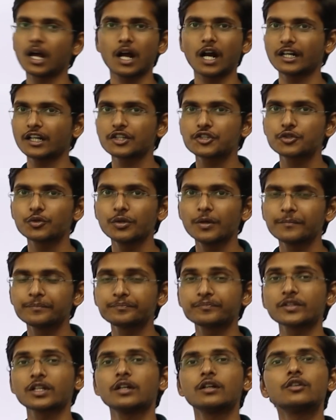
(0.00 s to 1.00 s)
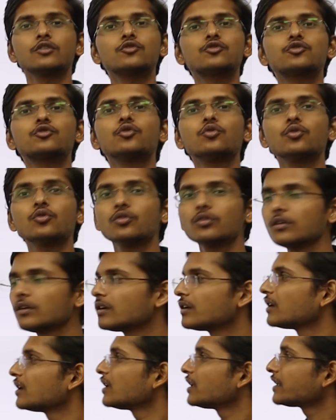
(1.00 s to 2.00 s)
Understood? So
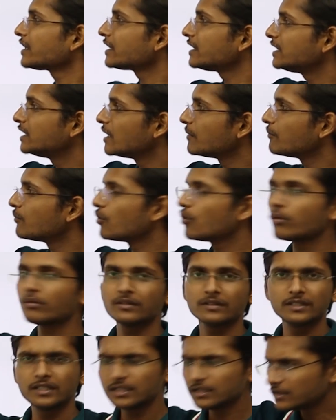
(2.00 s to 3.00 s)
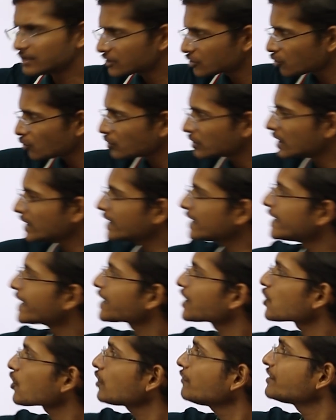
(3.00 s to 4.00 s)
the
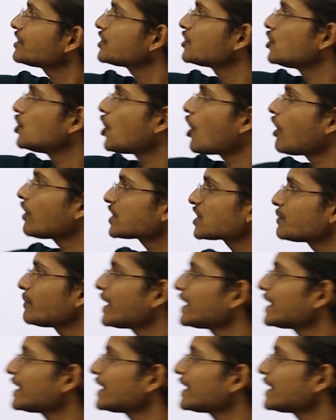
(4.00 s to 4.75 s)
electron which is lost